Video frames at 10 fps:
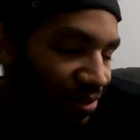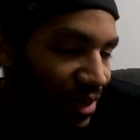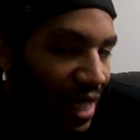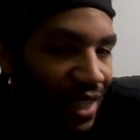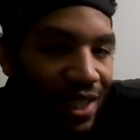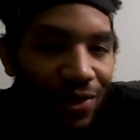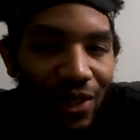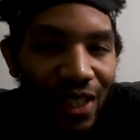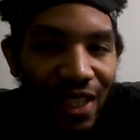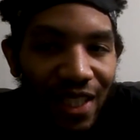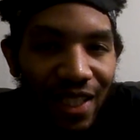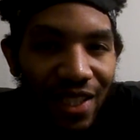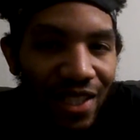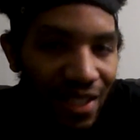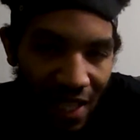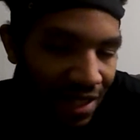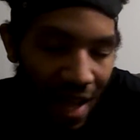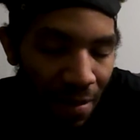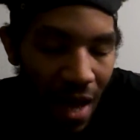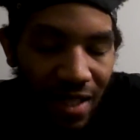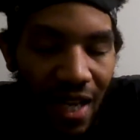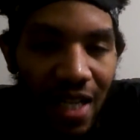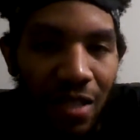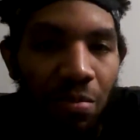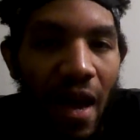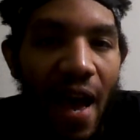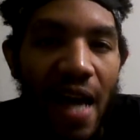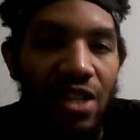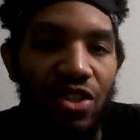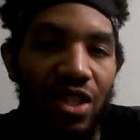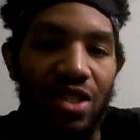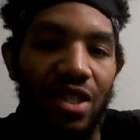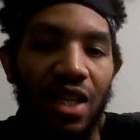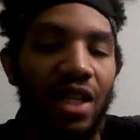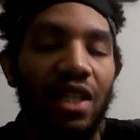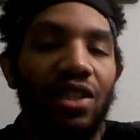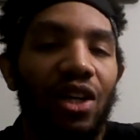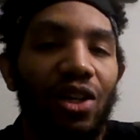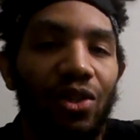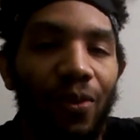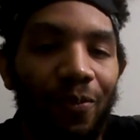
kind of is what it is. Like, no, I'm not saying it's bad. It's just, you know,